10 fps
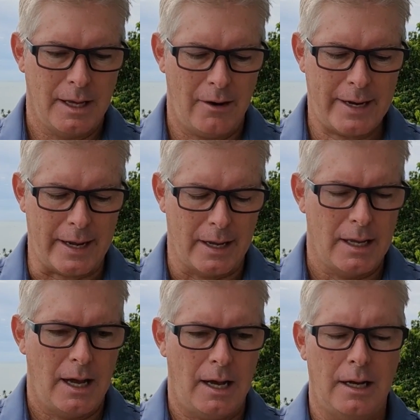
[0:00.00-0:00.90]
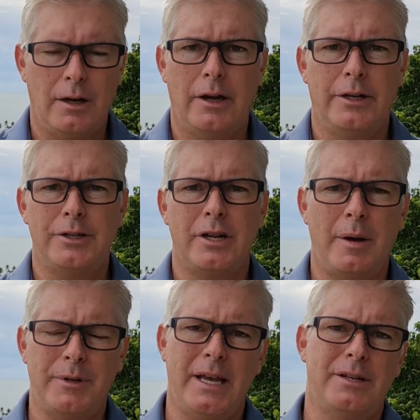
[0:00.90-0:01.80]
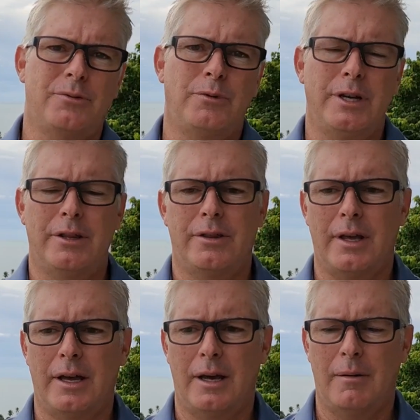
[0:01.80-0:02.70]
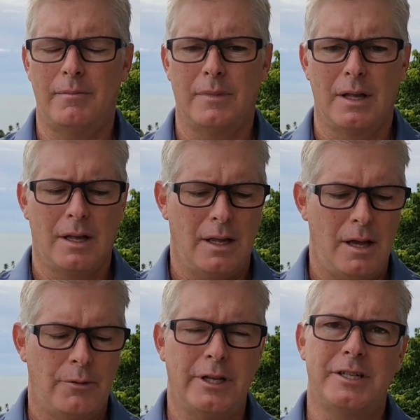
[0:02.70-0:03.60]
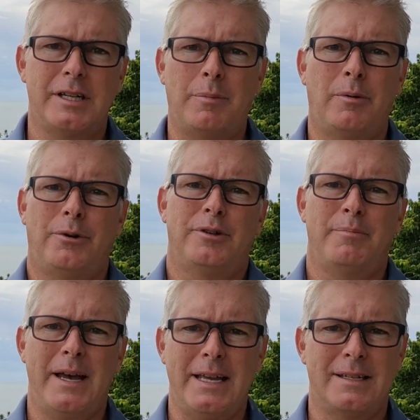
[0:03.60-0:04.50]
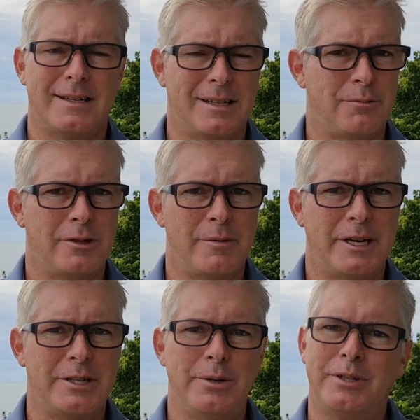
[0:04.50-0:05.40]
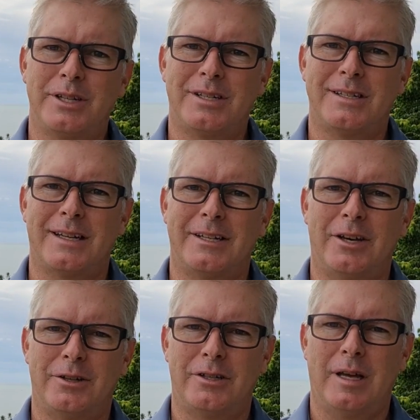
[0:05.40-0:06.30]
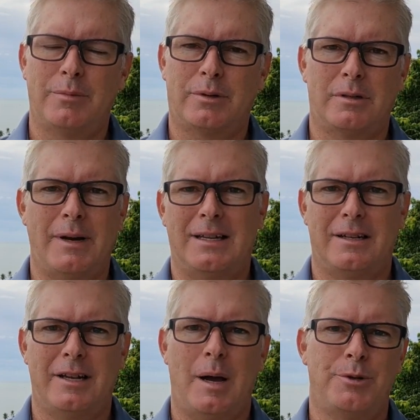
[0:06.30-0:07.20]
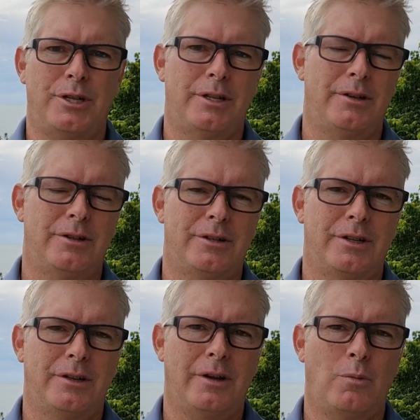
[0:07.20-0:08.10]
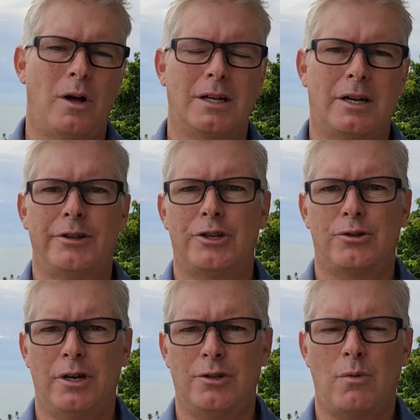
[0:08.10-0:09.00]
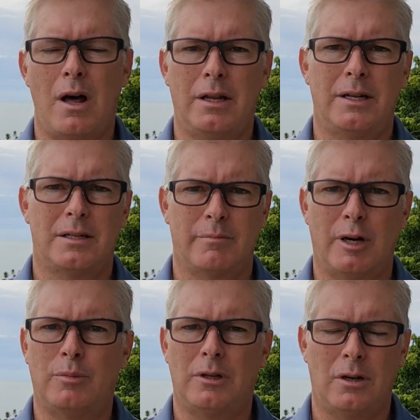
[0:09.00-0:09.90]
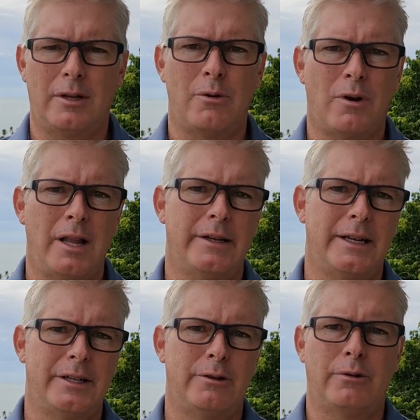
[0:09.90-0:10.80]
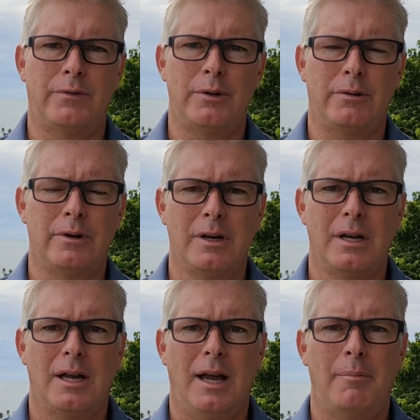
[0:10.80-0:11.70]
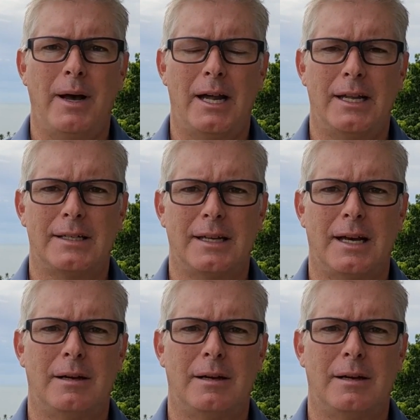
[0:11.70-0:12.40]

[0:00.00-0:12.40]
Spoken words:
Okay, here's an update with Unstoppable Domains. This is really big news. This is another step towards mass adoption. There's a wallet called the Trust Wallet. It's a mobile-only wallet, and I did a review about it